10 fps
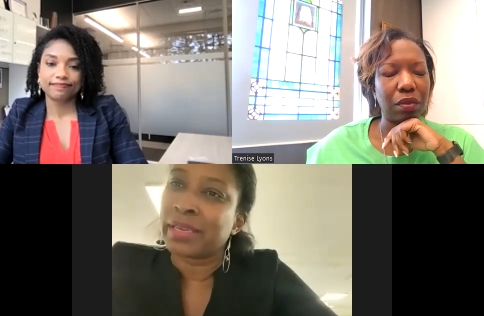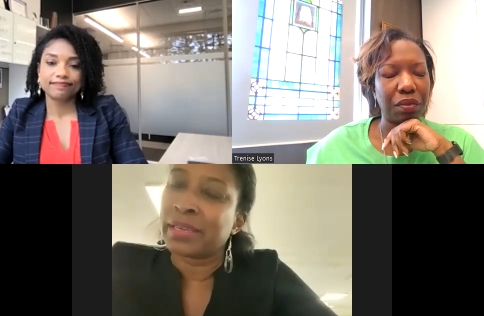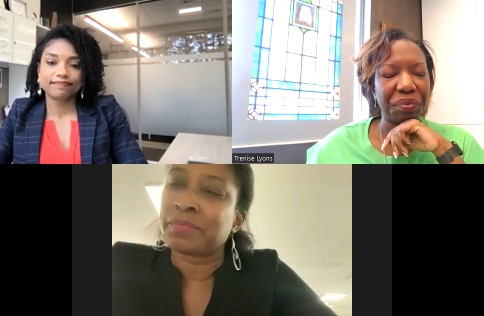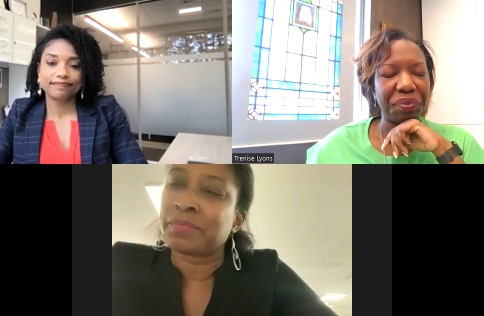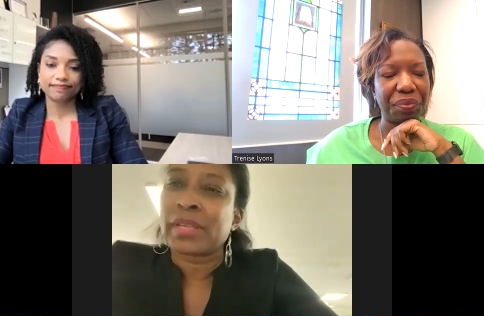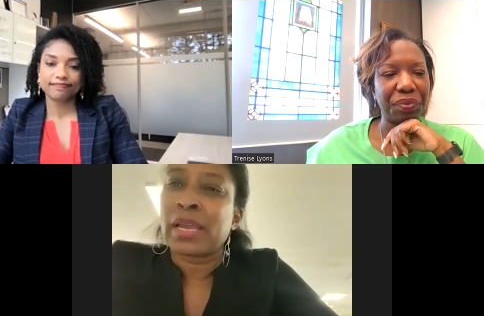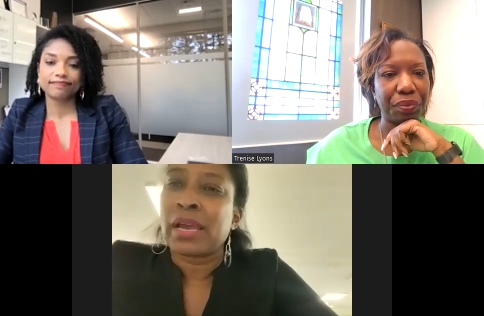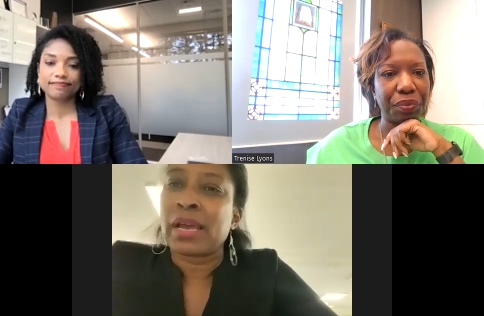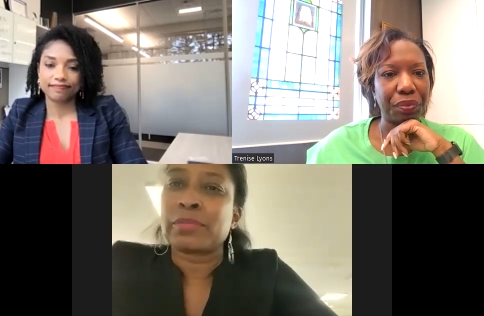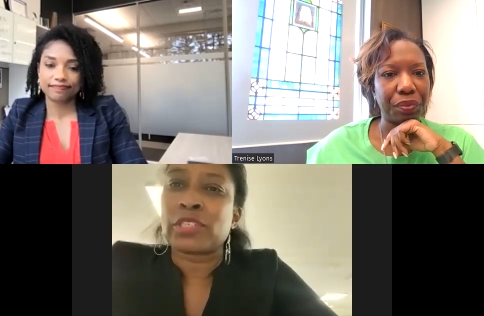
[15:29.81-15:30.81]
Speaker 1: Mm-hmm.
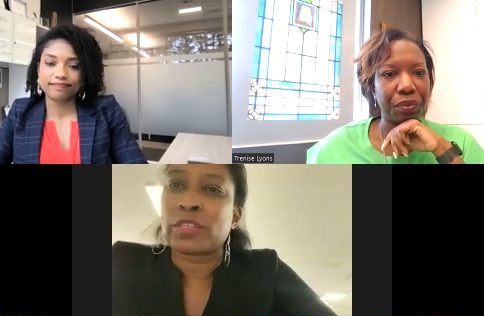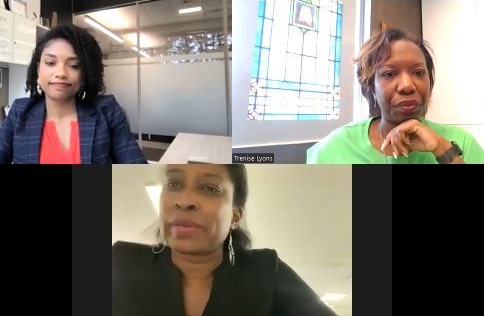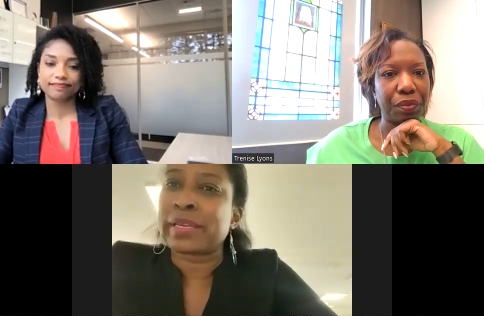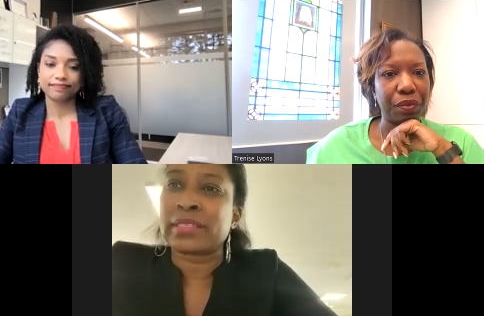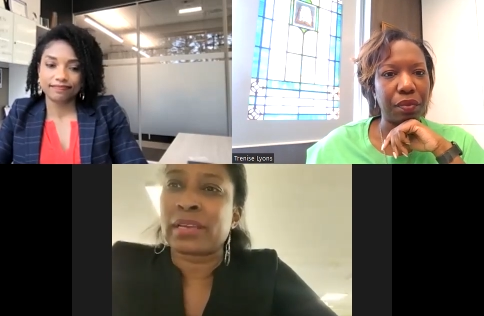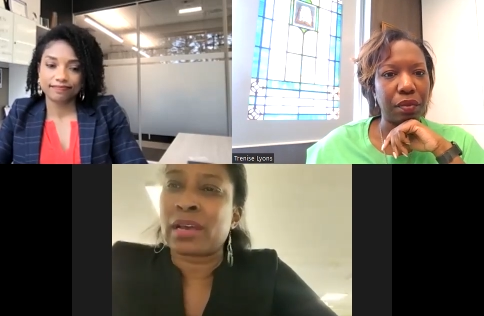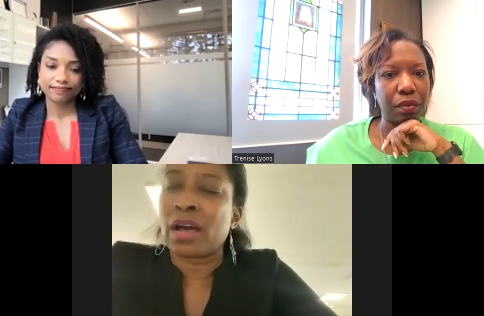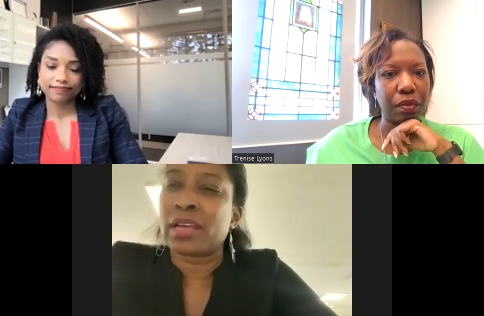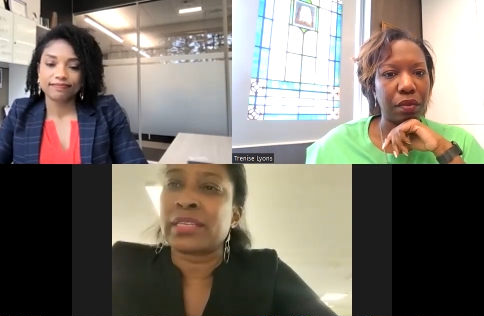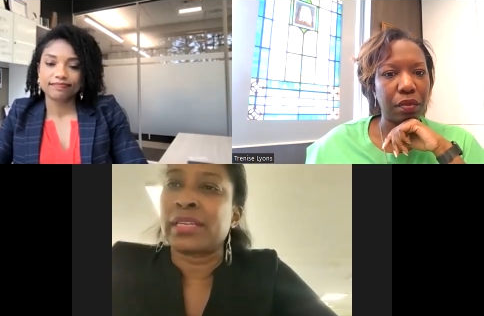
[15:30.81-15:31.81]
Um, just because the
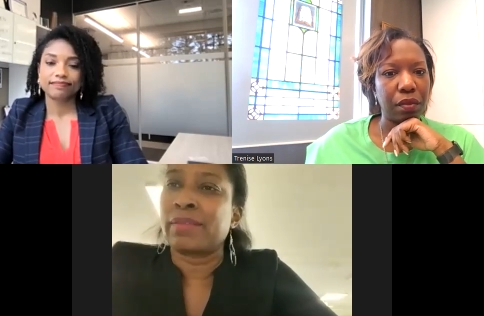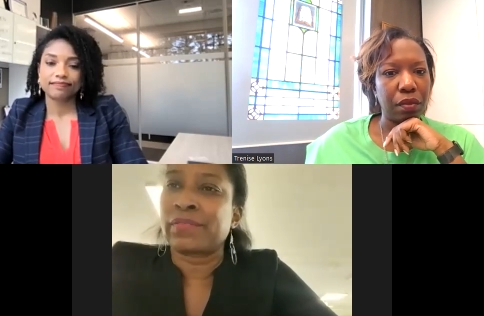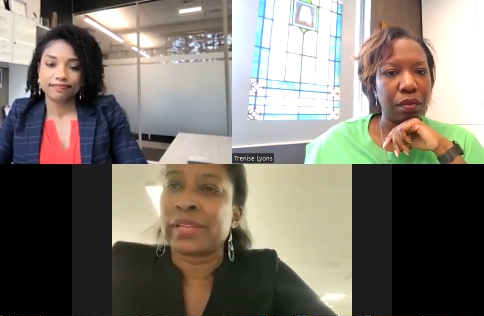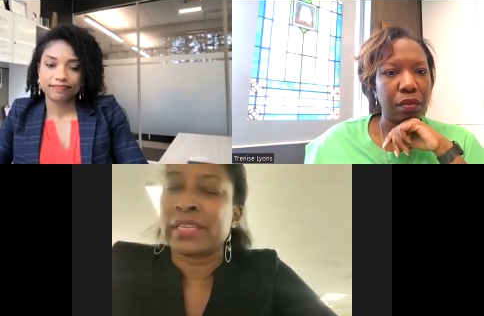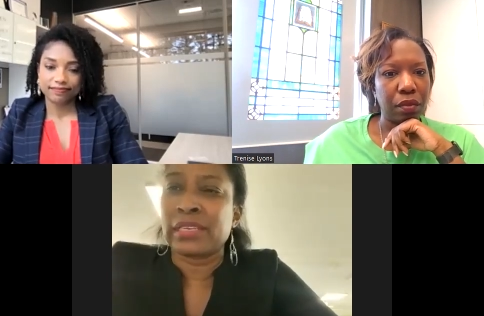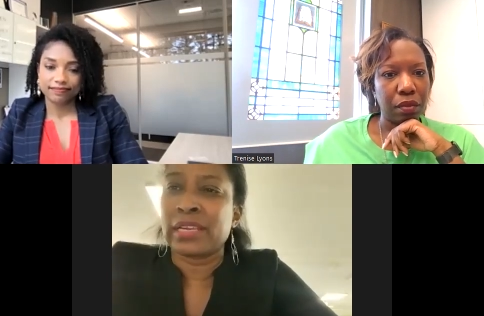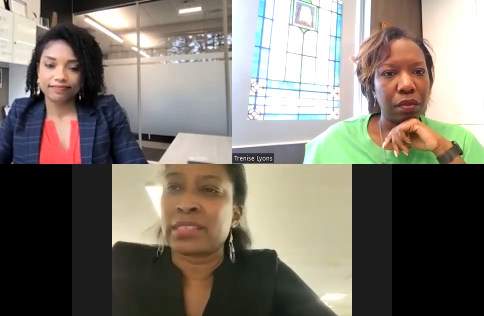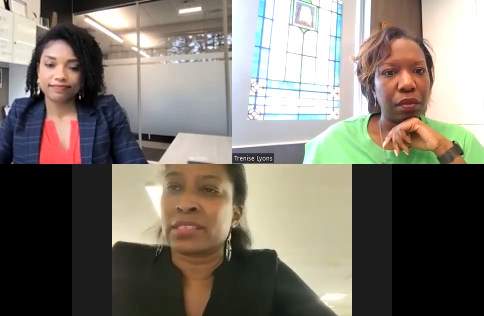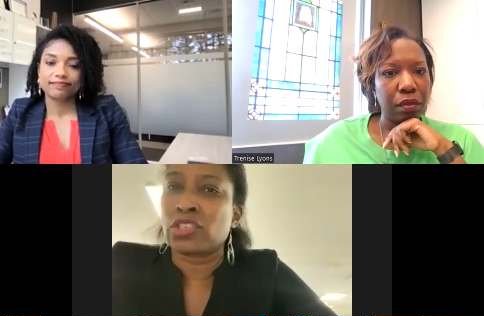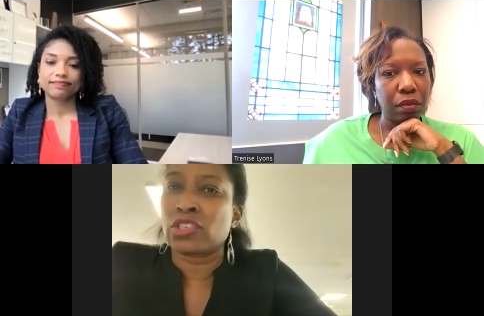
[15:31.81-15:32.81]
cost and inflation that's
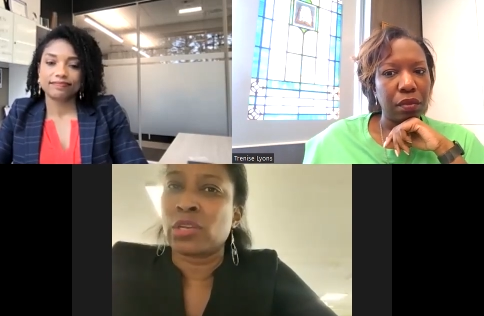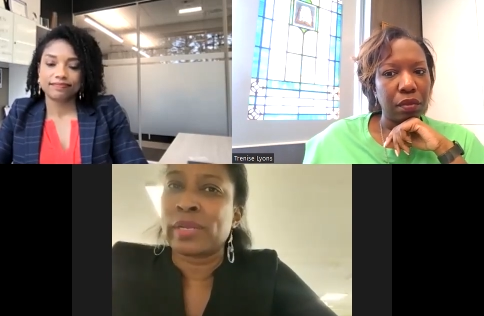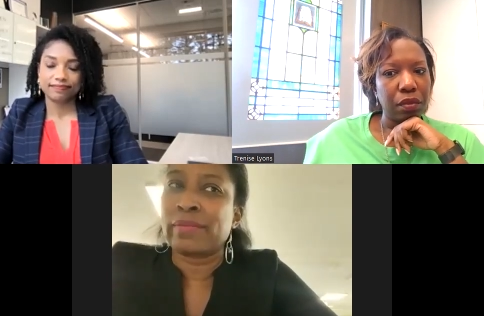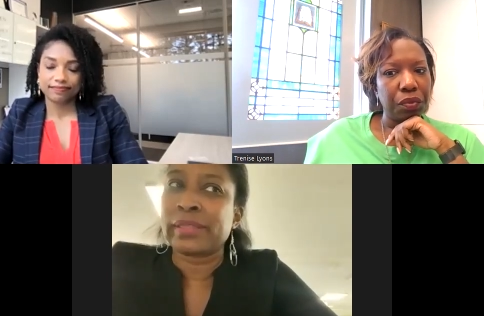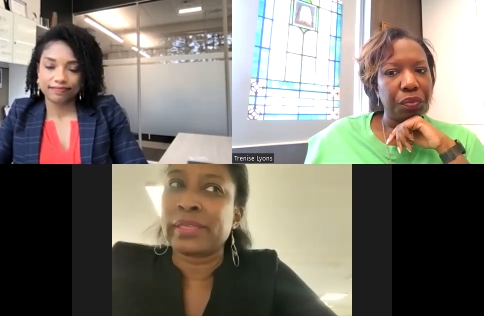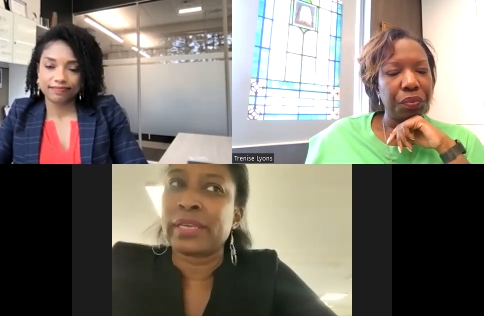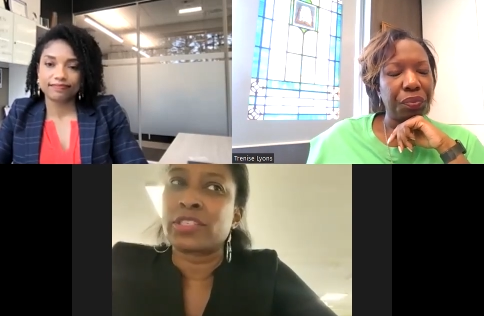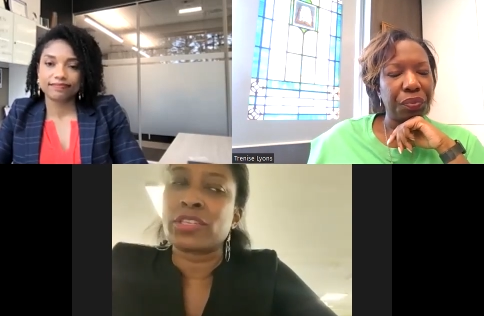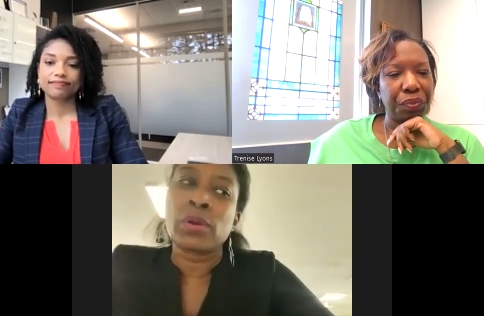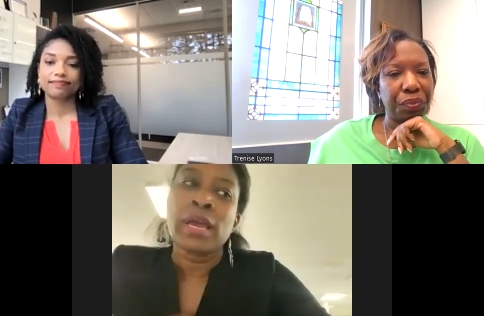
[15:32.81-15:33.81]
associated with everything.
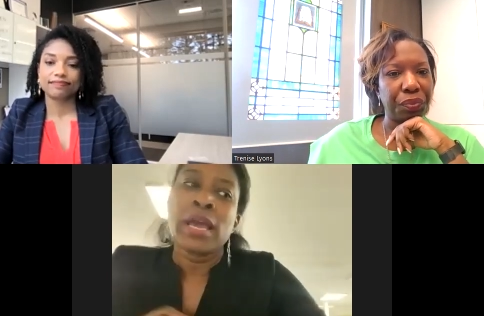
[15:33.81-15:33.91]
So